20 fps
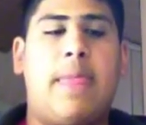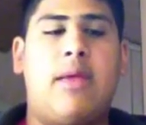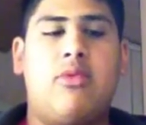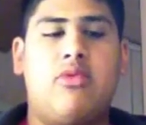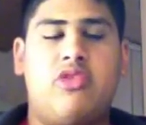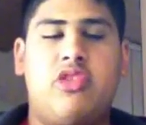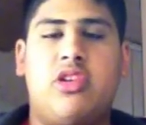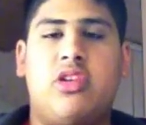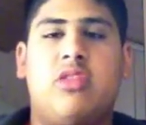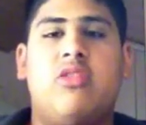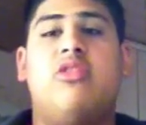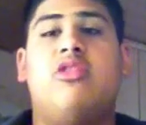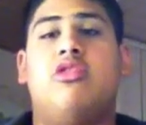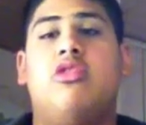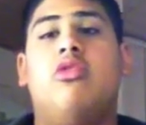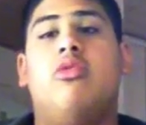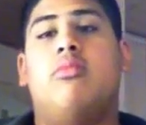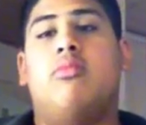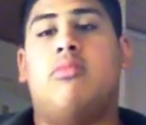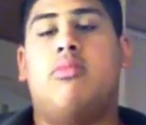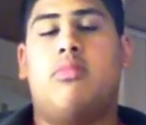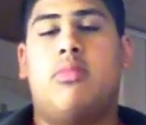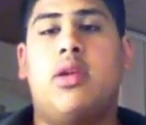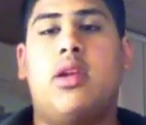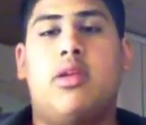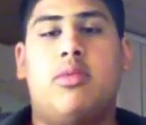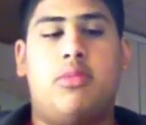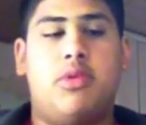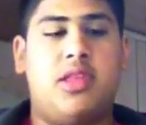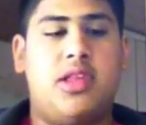which you can assume that
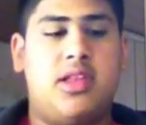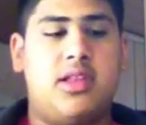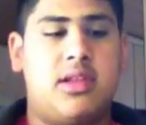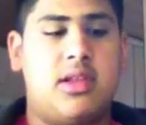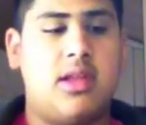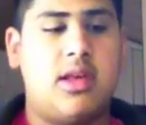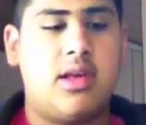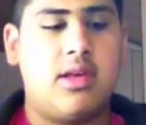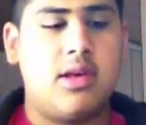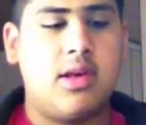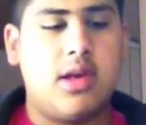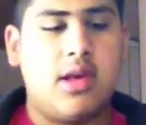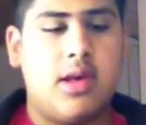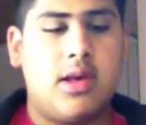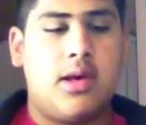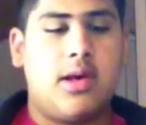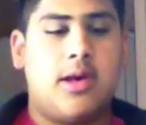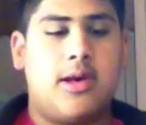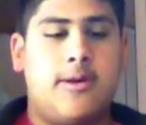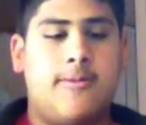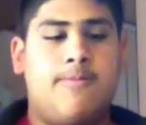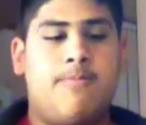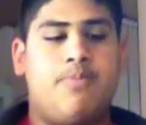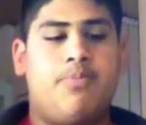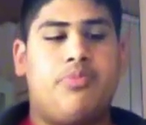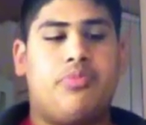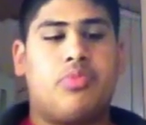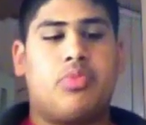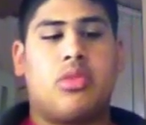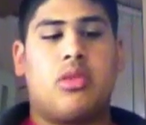it'll be the internet.
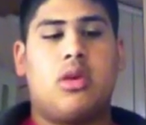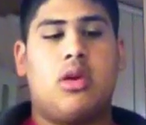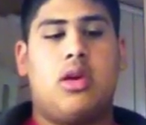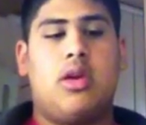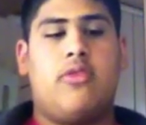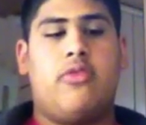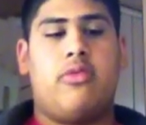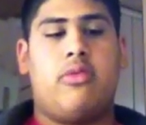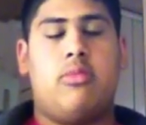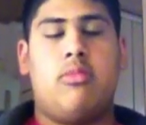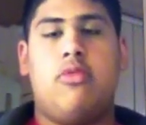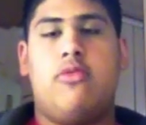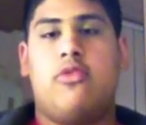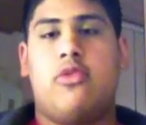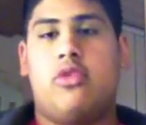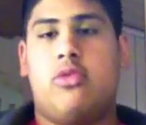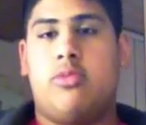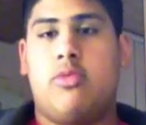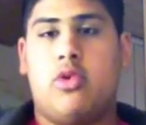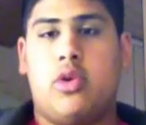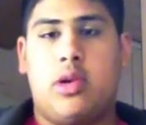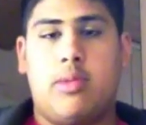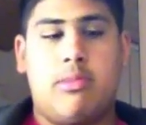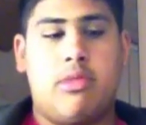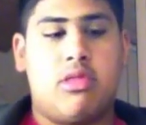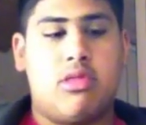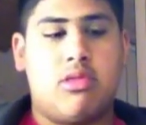If we move on to point number